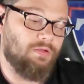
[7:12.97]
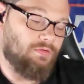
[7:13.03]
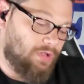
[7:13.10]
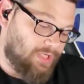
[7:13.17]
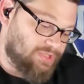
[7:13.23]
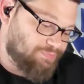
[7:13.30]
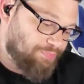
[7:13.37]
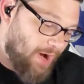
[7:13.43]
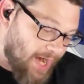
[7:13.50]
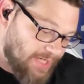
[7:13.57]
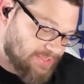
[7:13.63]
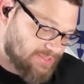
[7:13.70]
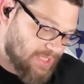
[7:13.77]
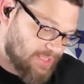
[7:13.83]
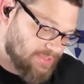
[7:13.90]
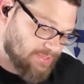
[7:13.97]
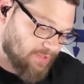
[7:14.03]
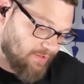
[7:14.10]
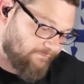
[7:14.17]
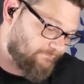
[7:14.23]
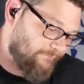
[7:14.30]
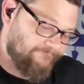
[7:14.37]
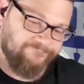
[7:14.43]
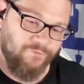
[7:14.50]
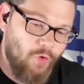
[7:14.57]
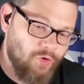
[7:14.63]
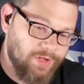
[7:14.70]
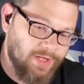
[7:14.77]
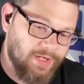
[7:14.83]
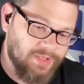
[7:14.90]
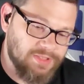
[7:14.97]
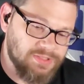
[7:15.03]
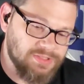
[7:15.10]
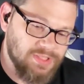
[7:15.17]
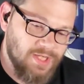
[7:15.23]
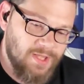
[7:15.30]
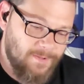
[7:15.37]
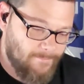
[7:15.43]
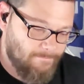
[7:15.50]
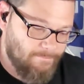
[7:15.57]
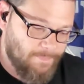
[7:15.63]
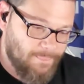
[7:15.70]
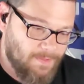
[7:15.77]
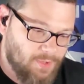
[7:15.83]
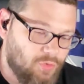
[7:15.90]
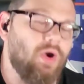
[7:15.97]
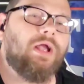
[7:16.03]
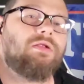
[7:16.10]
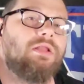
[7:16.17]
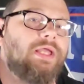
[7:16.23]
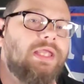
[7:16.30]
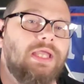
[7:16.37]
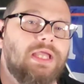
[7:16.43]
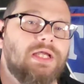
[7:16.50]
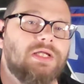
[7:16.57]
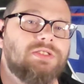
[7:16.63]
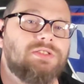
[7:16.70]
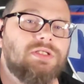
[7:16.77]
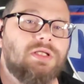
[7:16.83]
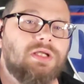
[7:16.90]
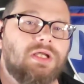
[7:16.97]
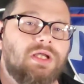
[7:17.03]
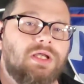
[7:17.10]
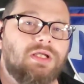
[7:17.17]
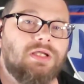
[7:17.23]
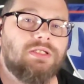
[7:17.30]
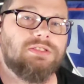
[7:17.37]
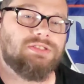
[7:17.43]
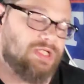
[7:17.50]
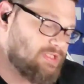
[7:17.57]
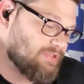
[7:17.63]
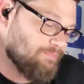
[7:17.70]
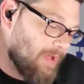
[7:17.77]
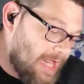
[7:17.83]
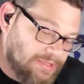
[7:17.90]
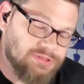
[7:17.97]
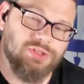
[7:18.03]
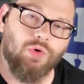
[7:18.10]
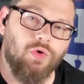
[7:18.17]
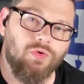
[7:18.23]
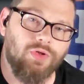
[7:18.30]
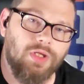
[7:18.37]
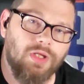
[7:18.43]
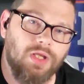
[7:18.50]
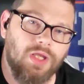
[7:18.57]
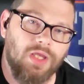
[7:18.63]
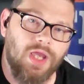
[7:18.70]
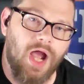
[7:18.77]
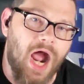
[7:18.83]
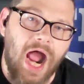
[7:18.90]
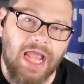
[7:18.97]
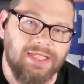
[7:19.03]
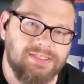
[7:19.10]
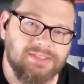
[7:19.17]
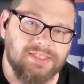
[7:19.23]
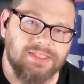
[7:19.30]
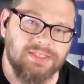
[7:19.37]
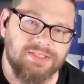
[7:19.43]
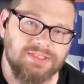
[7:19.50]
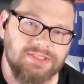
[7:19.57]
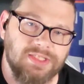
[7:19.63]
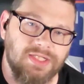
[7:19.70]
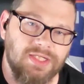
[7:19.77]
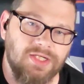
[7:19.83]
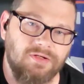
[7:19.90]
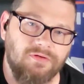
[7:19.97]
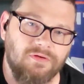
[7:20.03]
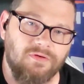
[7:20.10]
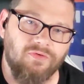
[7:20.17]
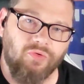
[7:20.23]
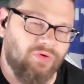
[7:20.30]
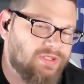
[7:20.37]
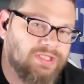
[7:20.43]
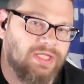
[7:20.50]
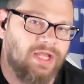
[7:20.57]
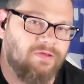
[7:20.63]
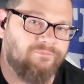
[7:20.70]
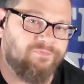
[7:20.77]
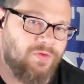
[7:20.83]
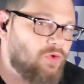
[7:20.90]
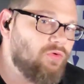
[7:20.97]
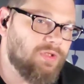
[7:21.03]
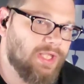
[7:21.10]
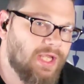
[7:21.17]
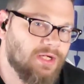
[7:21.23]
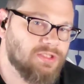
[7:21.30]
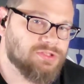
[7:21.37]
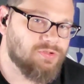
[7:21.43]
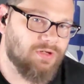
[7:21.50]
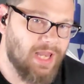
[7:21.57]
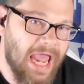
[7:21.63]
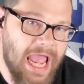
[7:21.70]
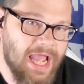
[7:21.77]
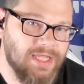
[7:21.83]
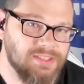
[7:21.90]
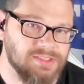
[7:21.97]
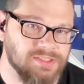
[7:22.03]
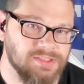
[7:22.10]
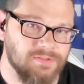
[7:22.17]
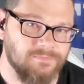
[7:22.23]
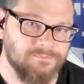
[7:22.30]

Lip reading: His predecessor for 4 years quickly dismantled ISIS within a few years or less.